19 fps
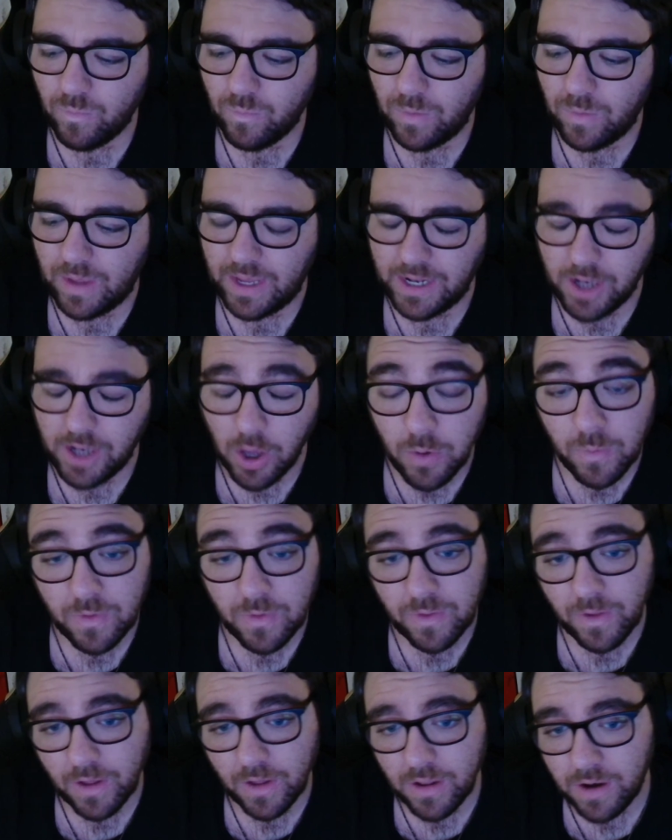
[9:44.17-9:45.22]
He knows
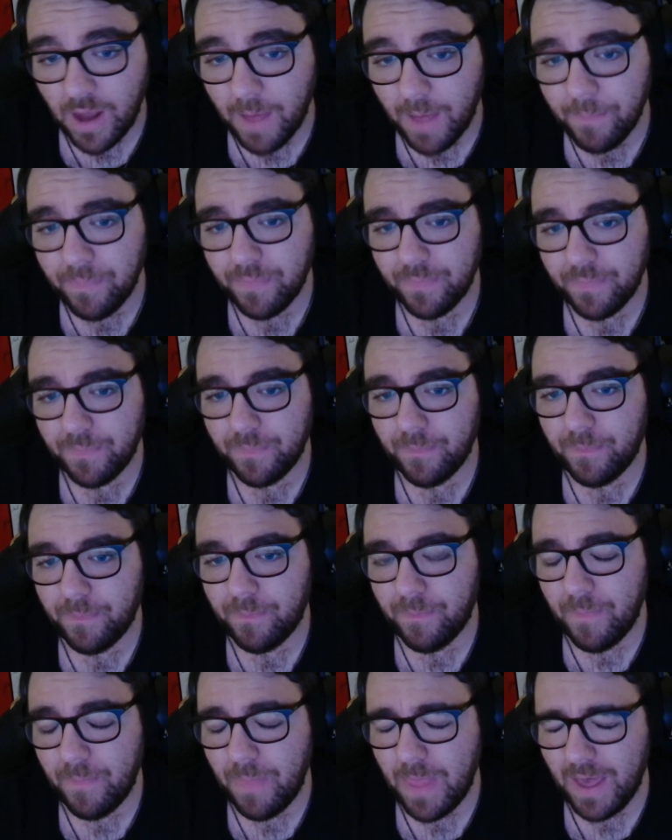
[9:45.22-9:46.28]
the club.
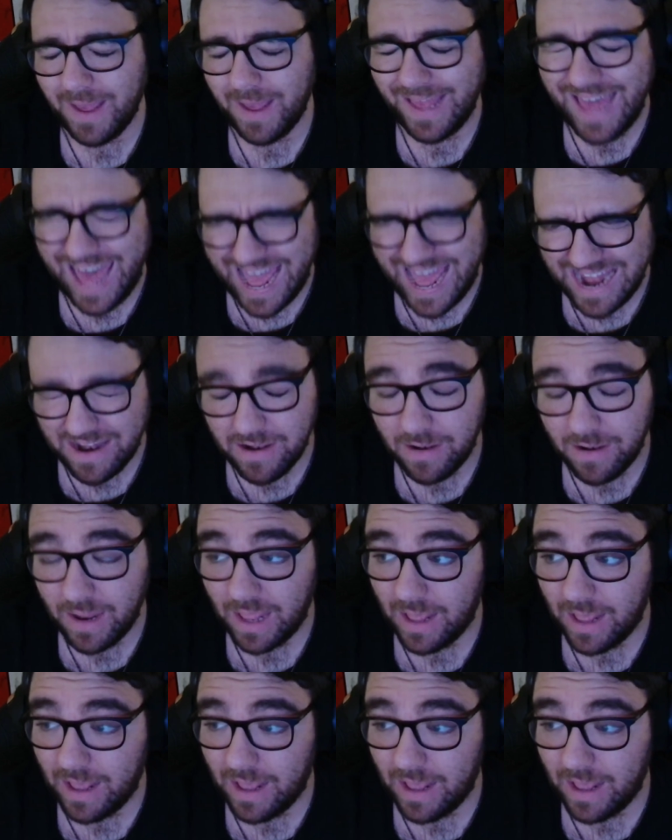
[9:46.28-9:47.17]
Again,